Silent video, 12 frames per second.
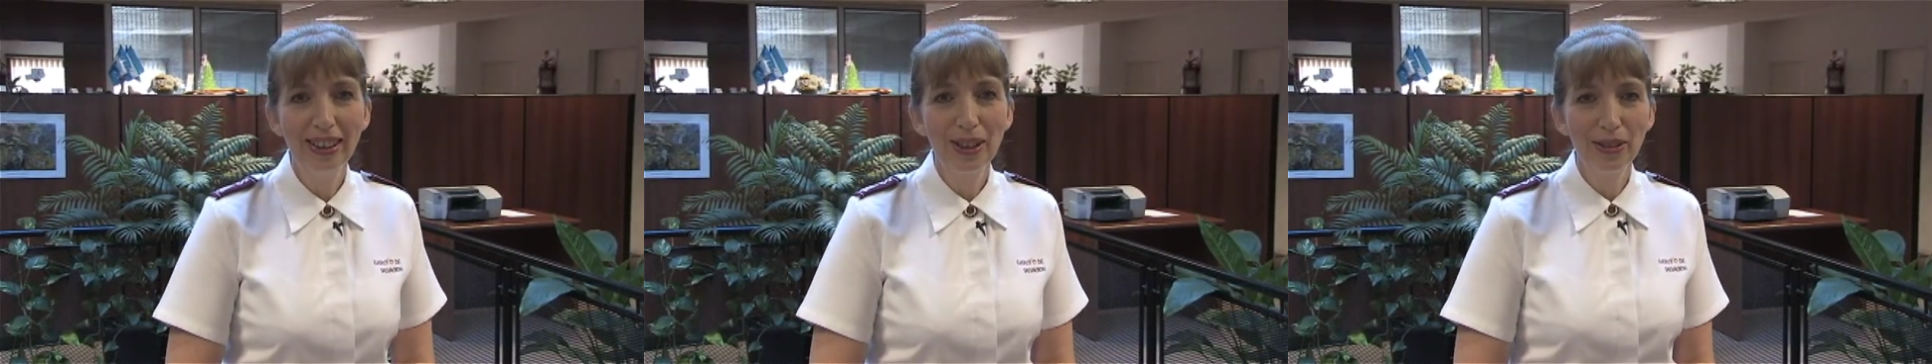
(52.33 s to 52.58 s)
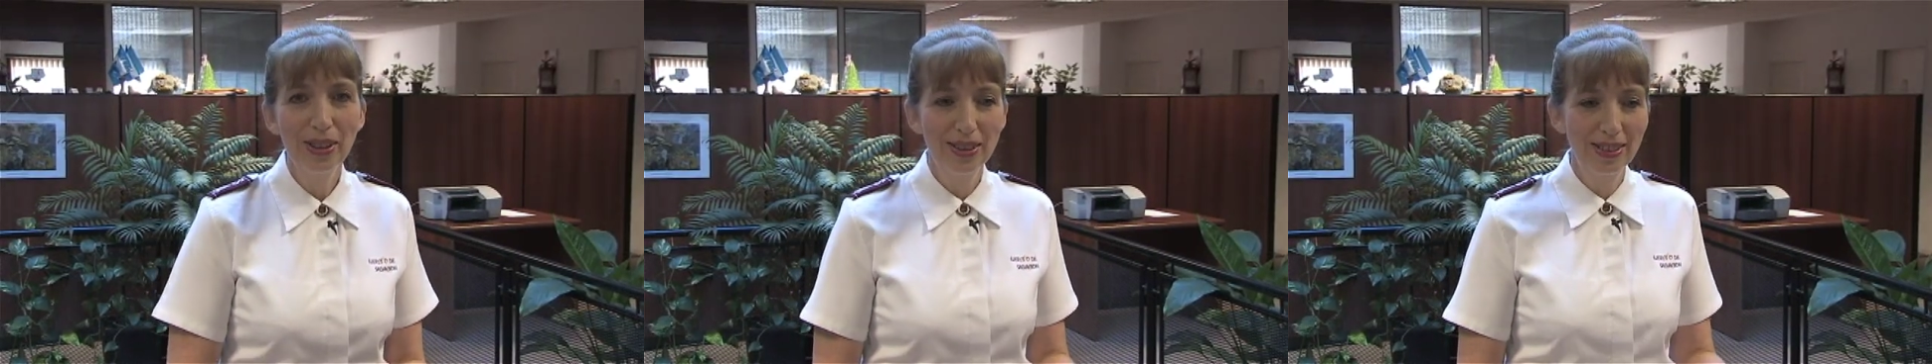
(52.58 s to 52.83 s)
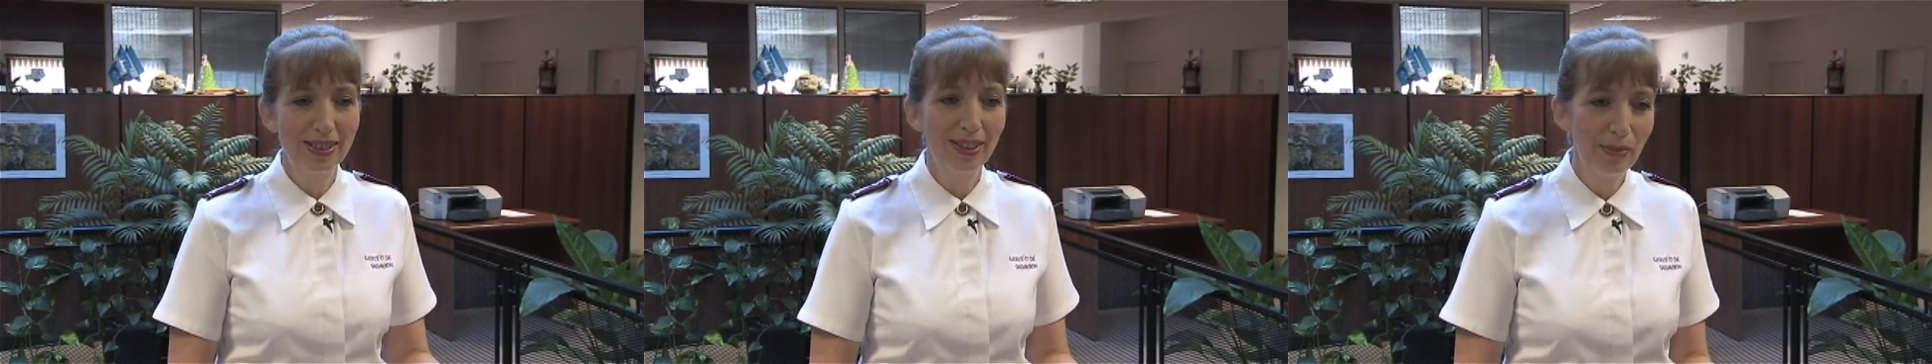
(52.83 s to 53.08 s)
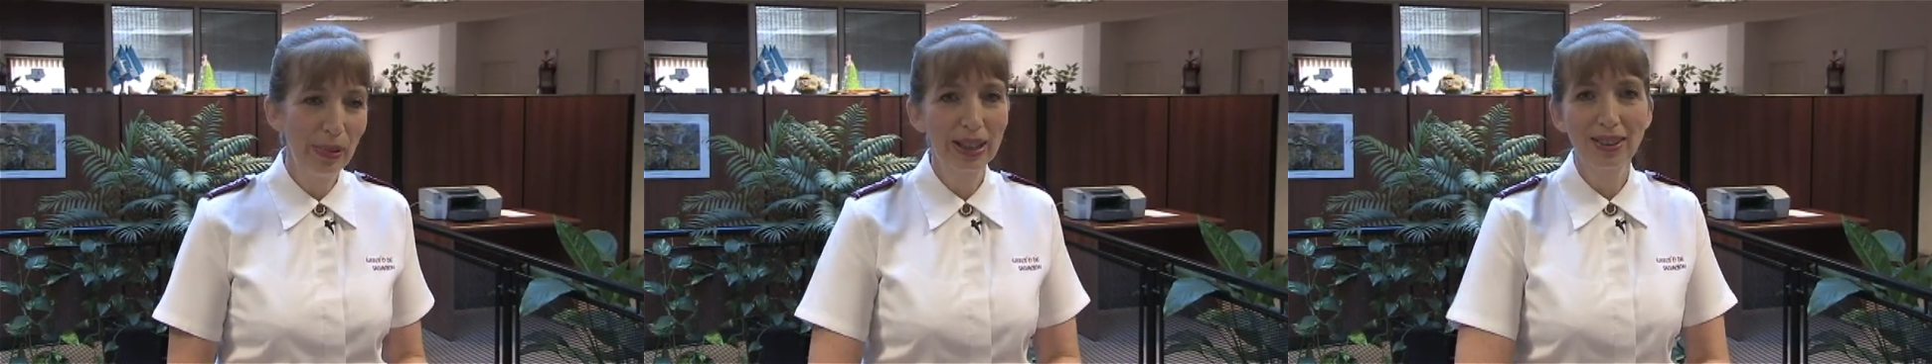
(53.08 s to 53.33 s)
Now it's
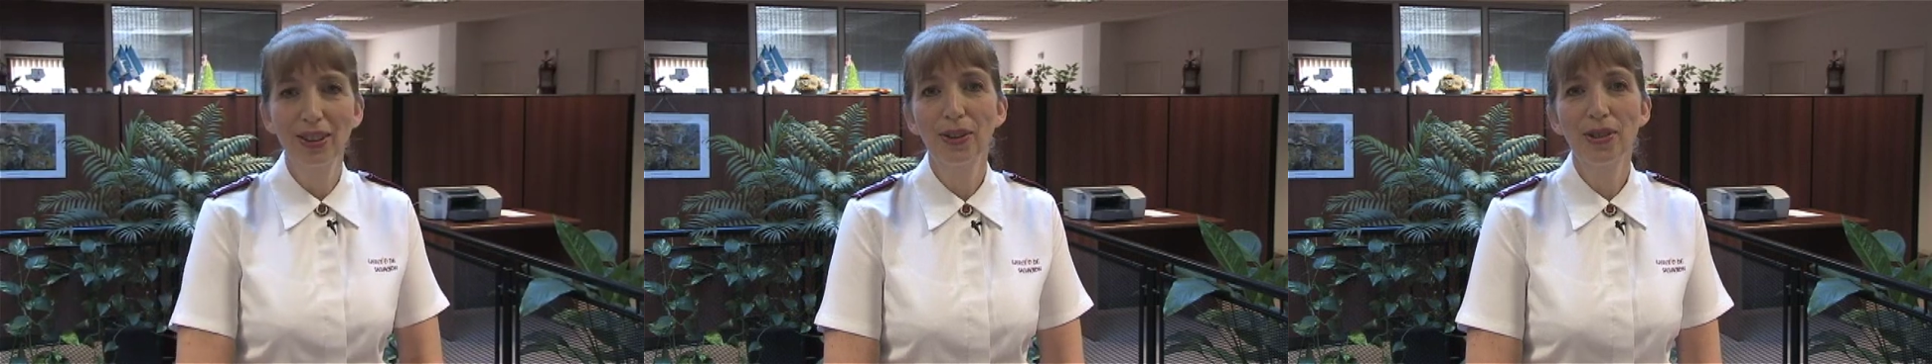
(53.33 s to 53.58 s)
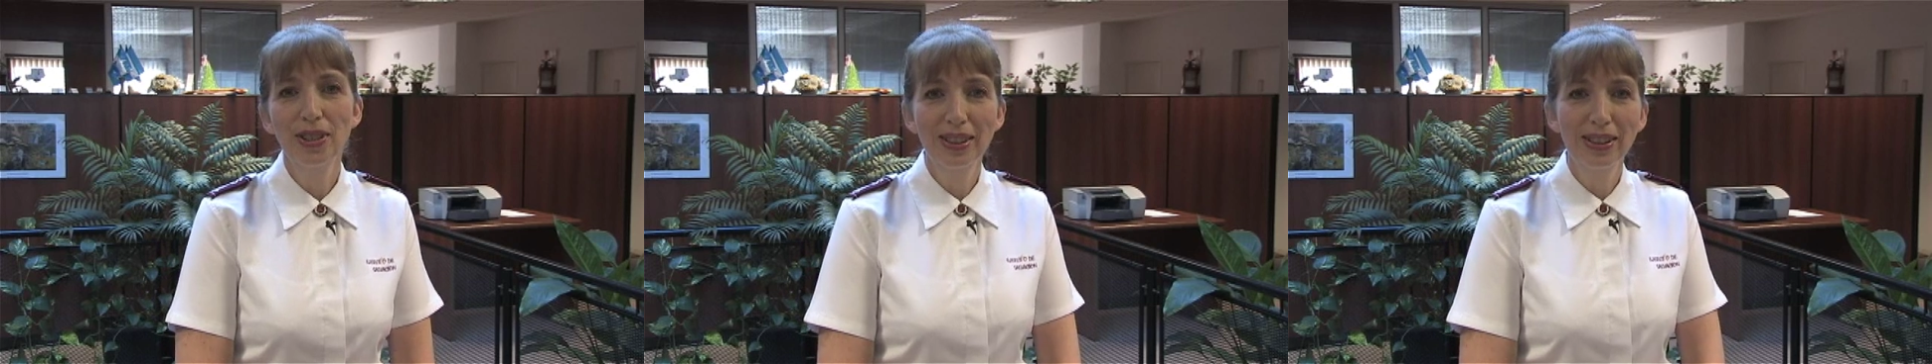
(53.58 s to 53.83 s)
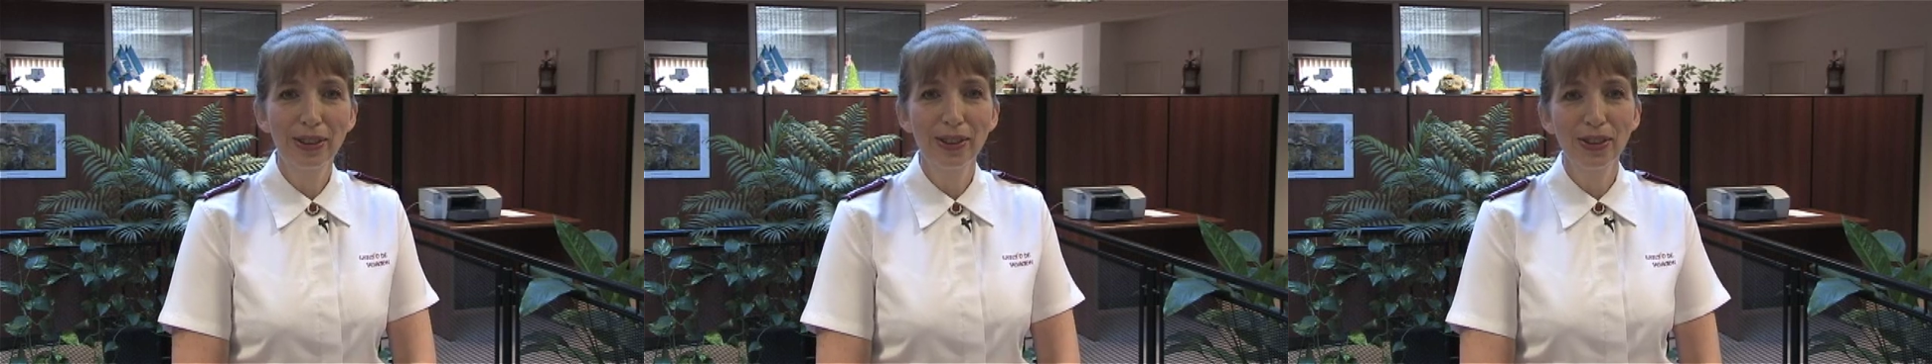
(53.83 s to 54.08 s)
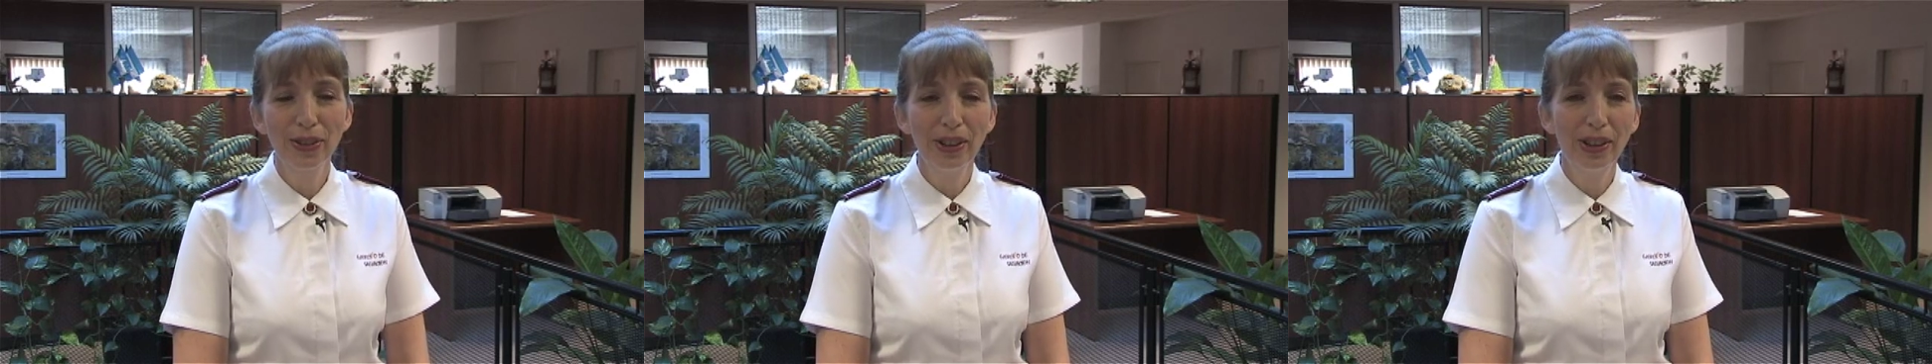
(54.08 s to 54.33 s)
Mexico is a
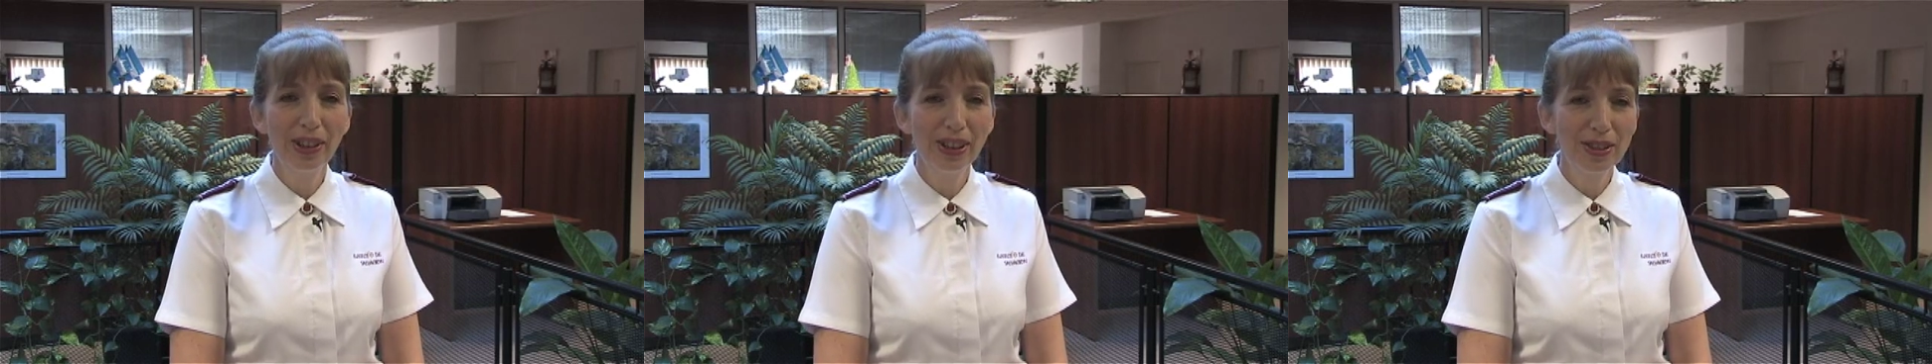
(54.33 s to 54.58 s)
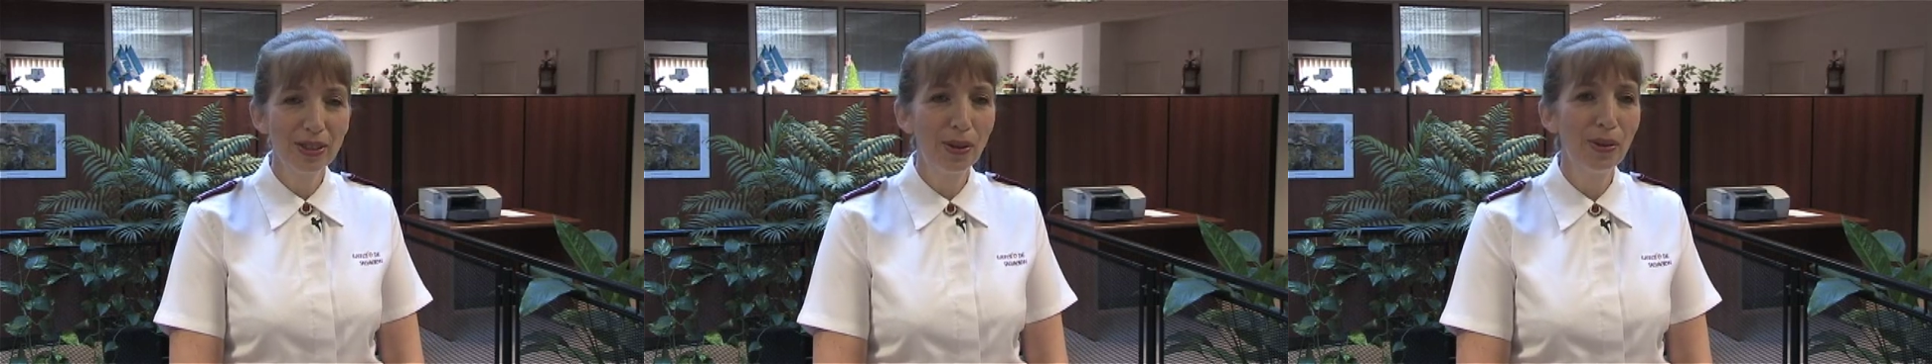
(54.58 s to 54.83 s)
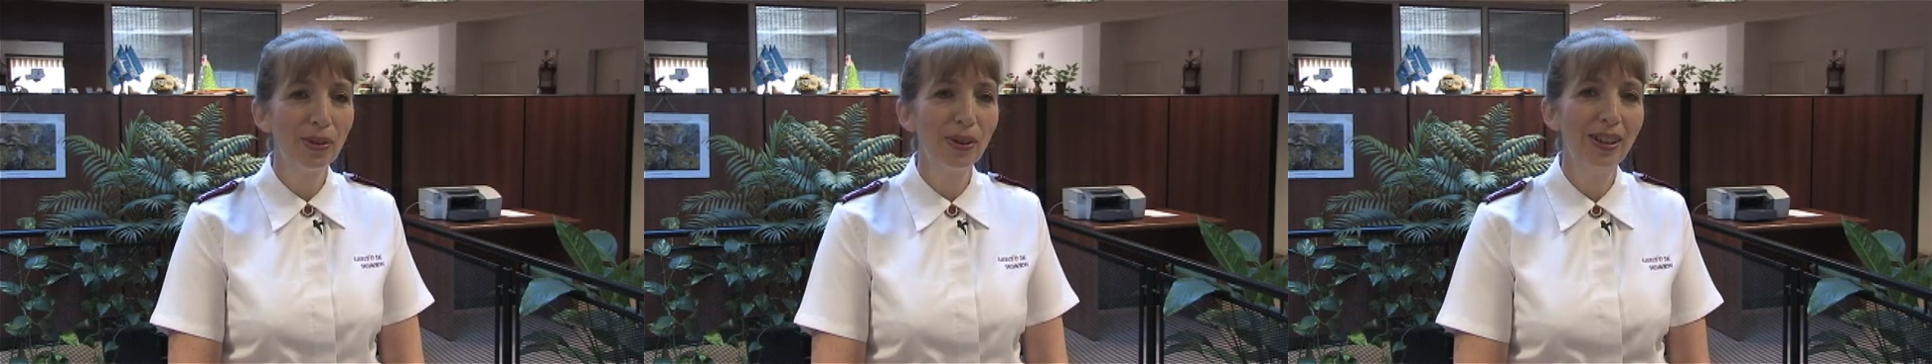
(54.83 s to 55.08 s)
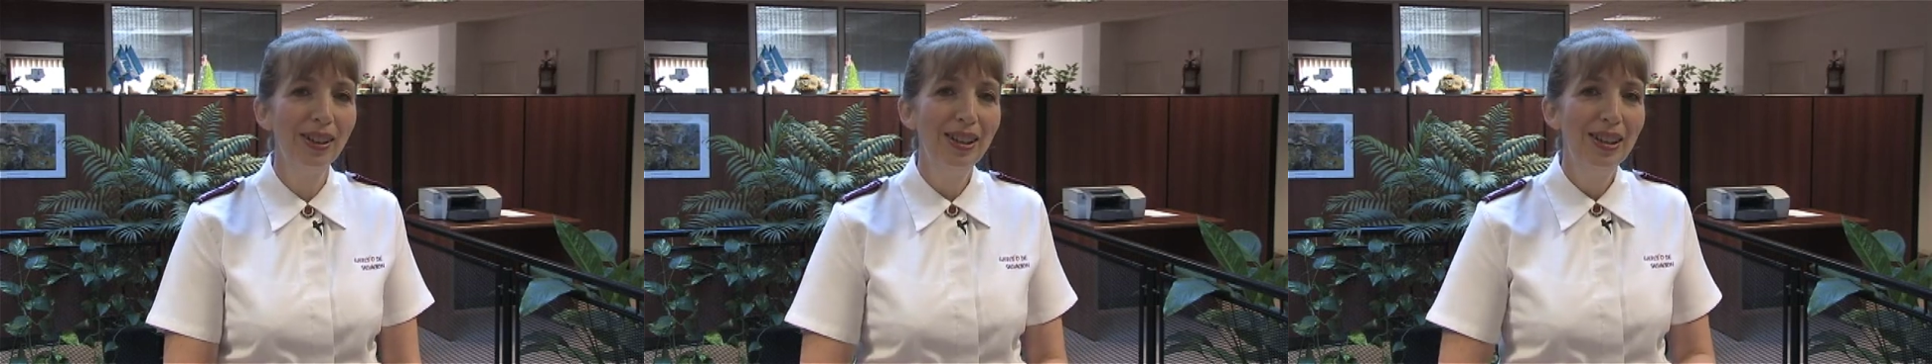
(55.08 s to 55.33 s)
territory on its own.